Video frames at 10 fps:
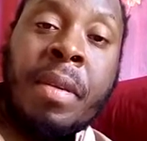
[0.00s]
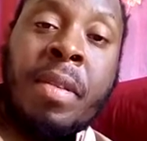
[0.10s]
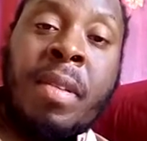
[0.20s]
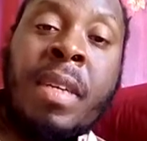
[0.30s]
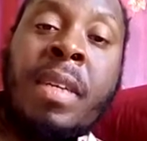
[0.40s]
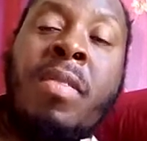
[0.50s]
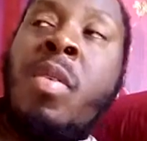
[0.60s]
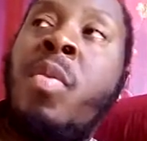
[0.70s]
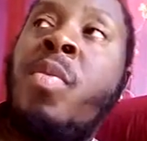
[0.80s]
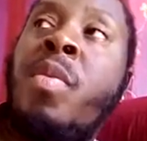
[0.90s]
You see, so
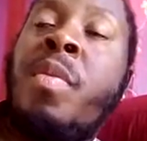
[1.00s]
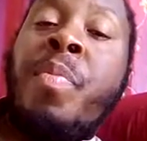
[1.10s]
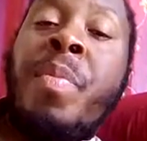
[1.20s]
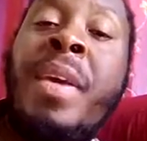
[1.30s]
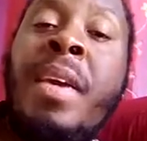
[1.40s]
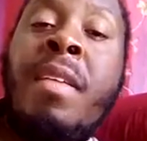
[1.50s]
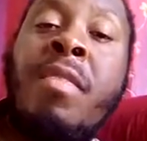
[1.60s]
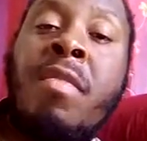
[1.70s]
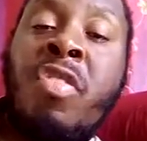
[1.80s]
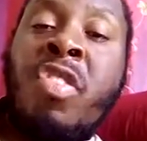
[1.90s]
me
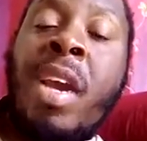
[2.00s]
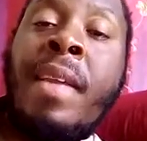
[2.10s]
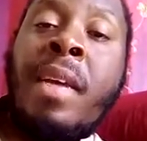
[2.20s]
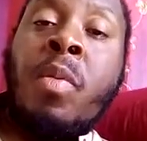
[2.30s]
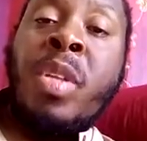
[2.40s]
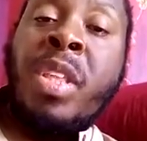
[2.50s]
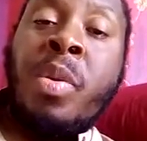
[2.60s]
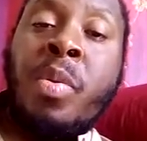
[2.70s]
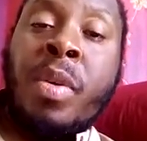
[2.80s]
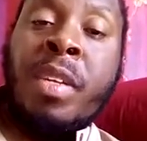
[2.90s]
sharing it with
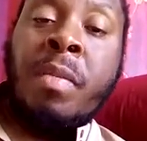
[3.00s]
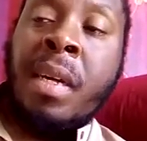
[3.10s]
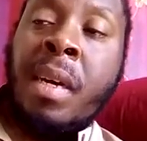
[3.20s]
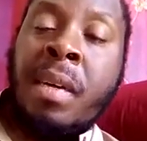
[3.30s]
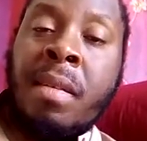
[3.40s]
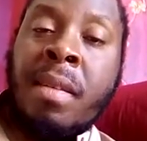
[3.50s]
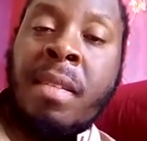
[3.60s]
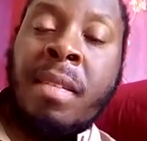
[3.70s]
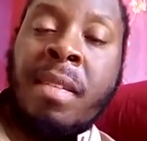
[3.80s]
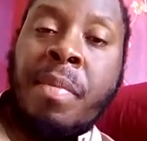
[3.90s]
you is because it
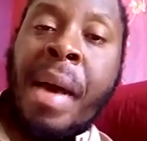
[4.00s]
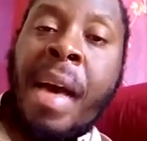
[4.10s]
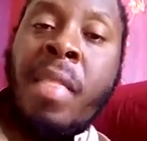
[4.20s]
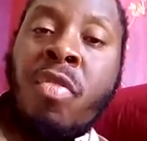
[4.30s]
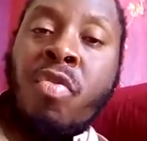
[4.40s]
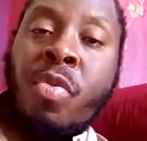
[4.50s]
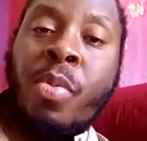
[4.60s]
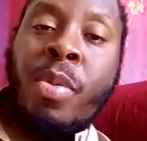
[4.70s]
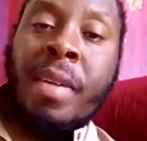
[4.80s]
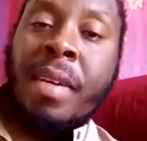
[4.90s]
says buy the
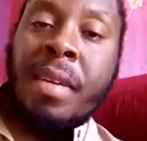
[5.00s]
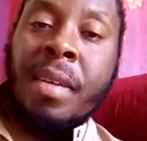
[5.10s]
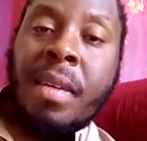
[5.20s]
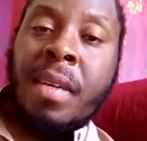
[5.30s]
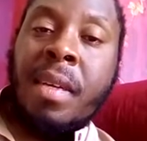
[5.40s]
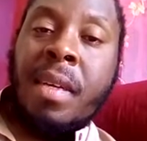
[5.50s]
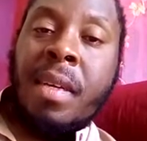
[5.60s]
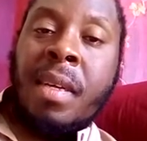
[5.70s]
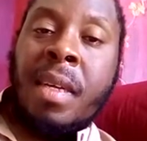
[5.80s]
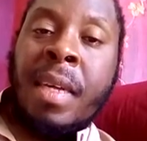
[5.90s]
truth
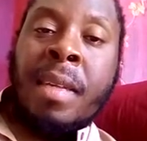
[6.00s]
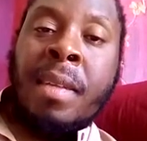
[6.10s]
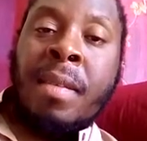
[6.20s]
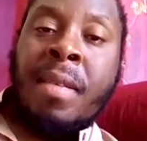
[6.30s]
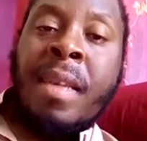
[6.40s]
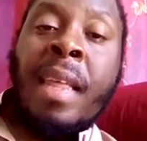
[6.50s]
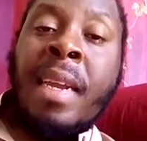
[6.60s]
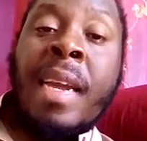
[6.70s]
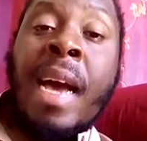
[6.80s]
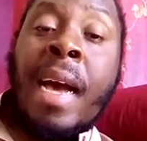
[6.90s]
and sell
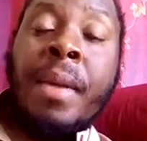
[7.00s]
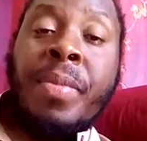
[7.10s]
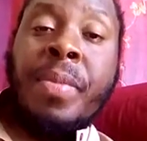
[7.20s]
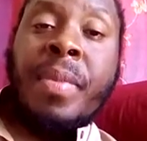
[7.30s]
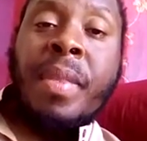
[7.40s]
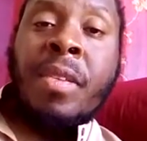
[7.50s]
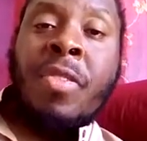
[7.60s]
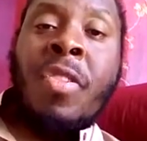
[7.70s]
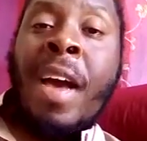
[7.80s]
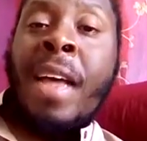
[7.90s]
it not.
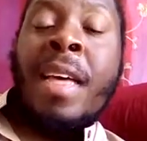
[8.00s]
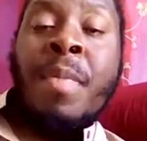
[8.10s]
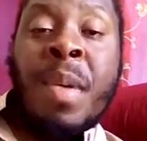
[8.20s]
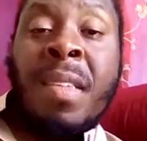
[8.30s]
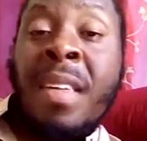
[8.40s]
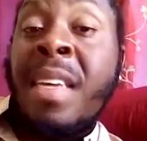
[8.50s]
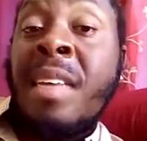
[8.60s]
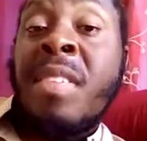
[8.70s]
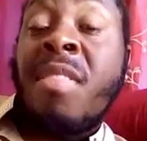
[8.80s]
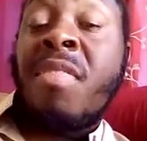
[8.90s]
So it means to
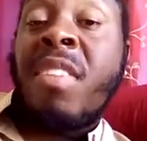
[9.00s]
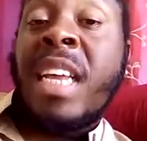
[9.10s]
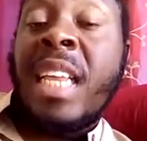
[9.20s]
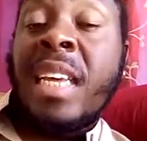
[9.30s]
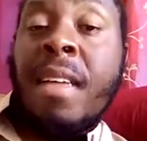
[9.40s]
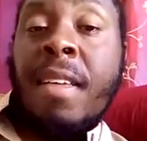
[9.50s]
give it freely.